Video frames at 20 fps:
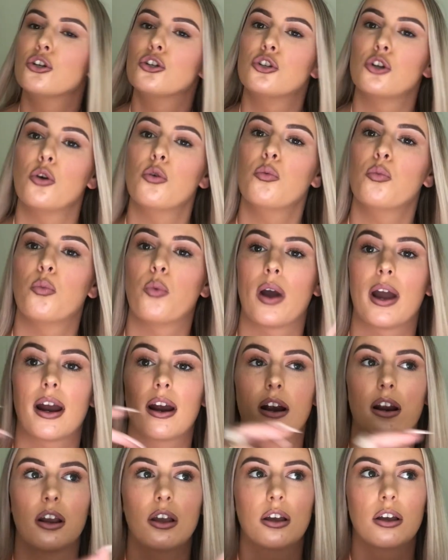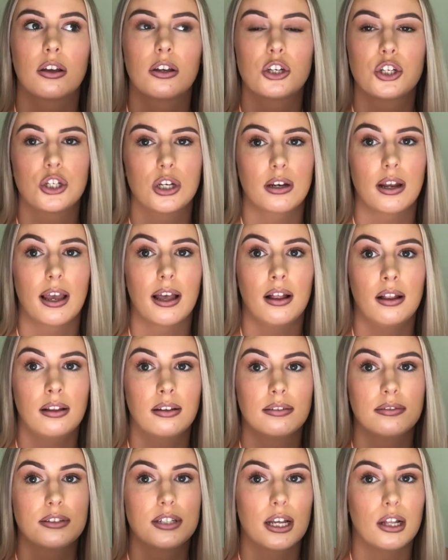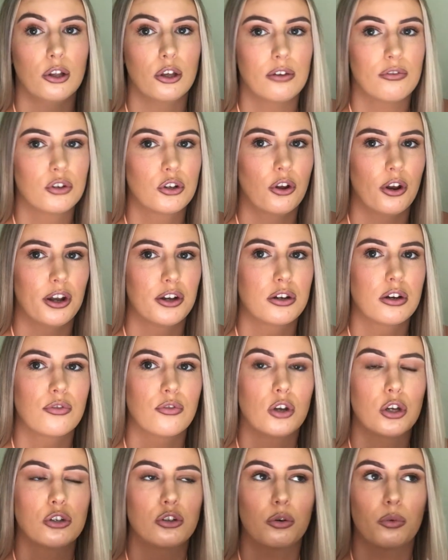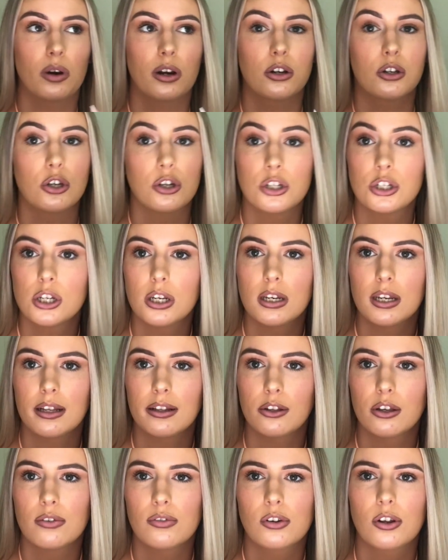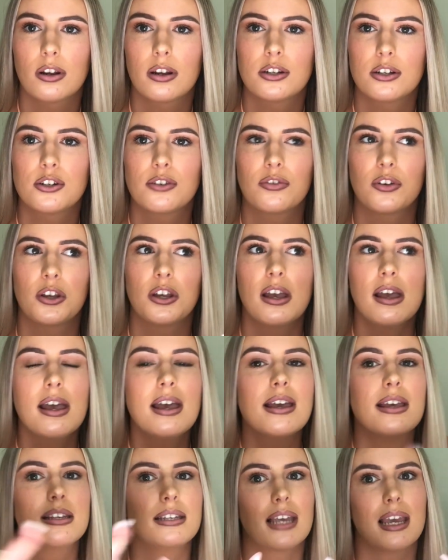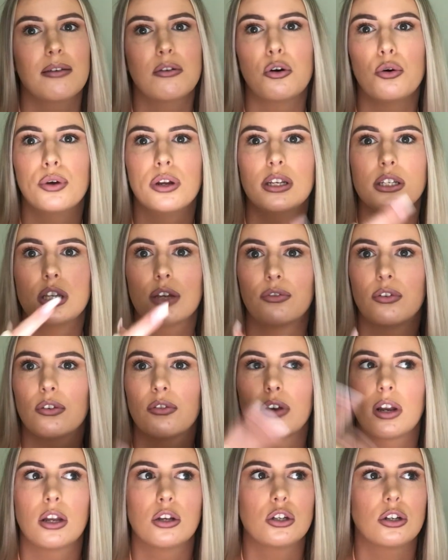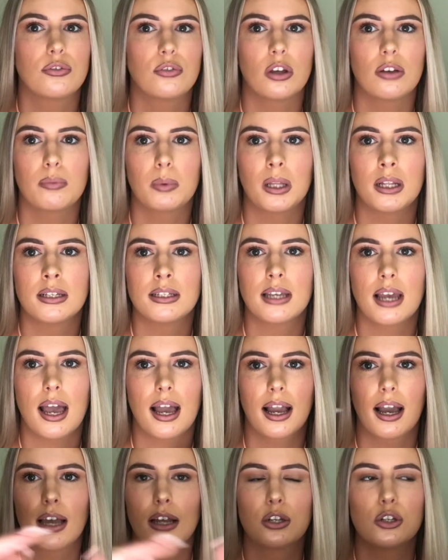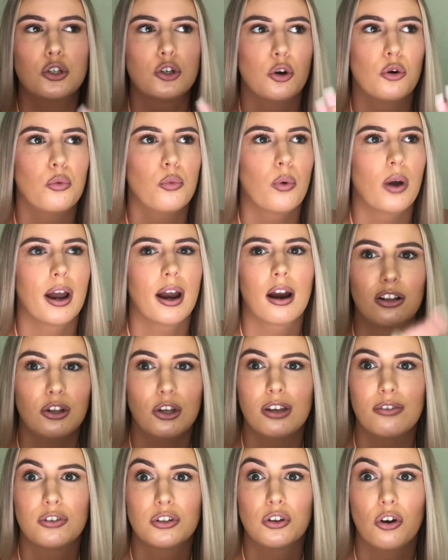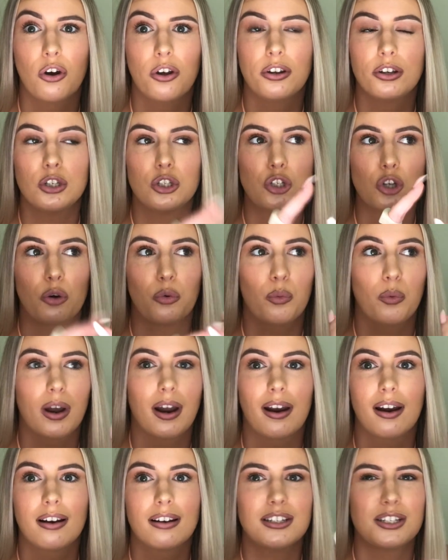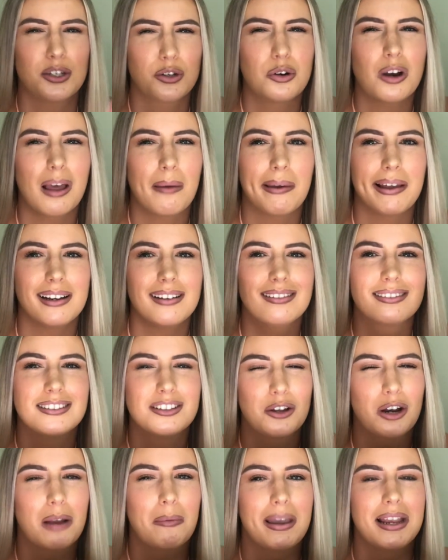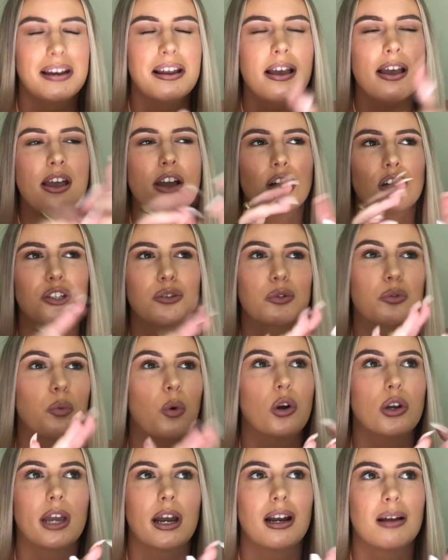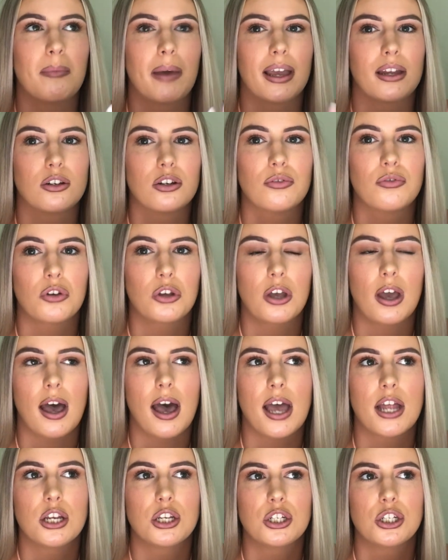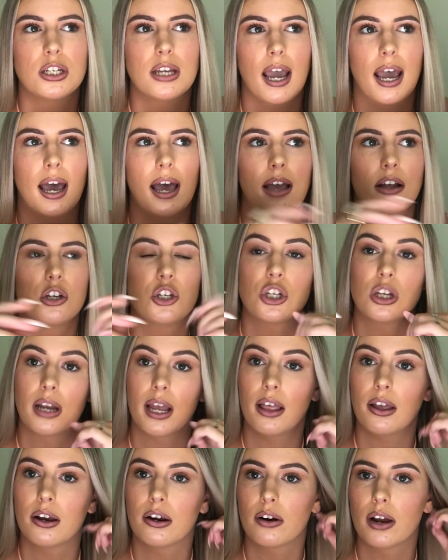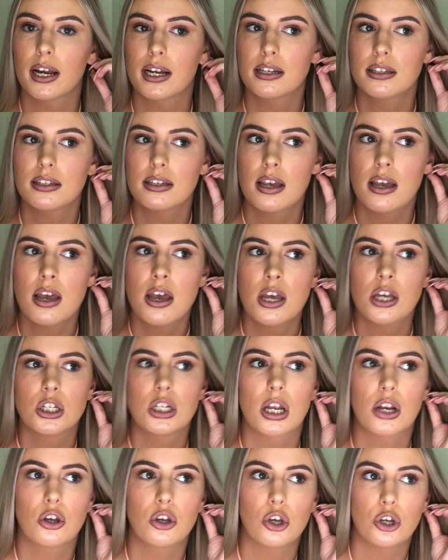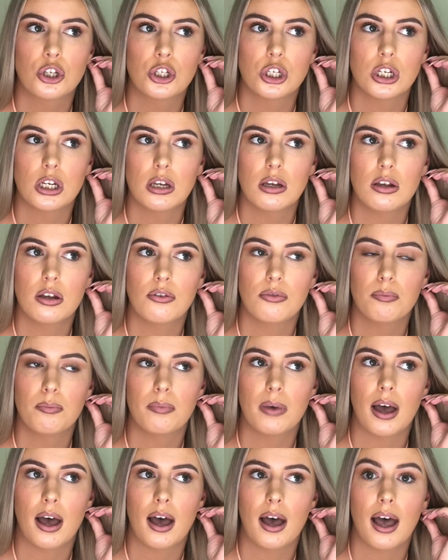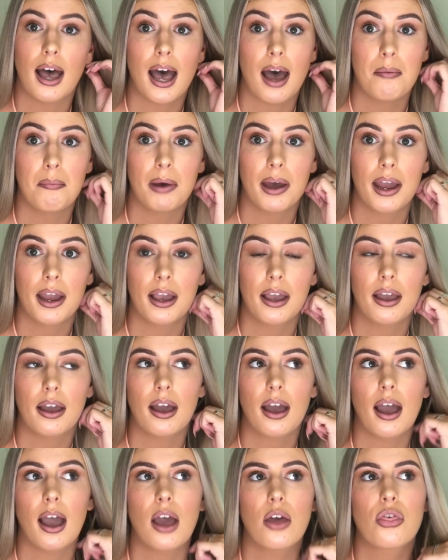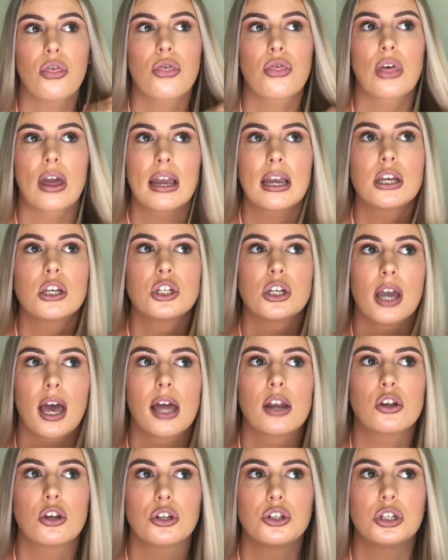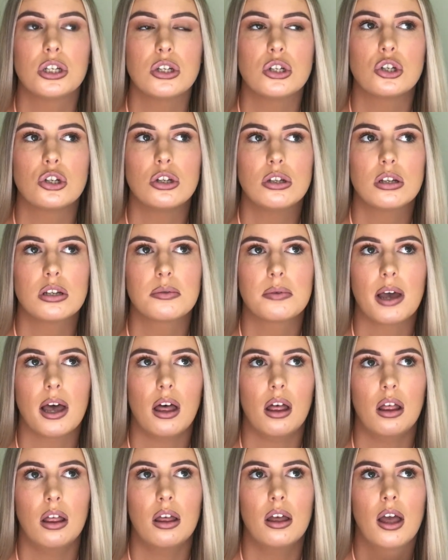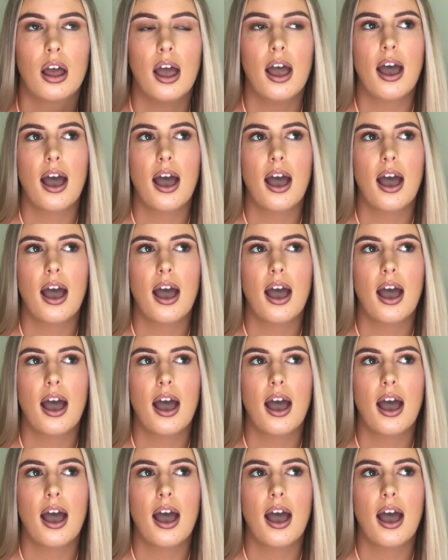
don't wear Chanel to a Louis Vuitton interview. Don't wear Gucci to a Louis Vuitton interview. Same going as if you have an interview at Balenciaga, don't wear Louis Vuitton. Don't wear, do you know what I mean? Do you know what I mean? Because there was one girl at my interview and she had Chanel earrings. She had a Gucci handbag. I think she had Gucci shoes as well.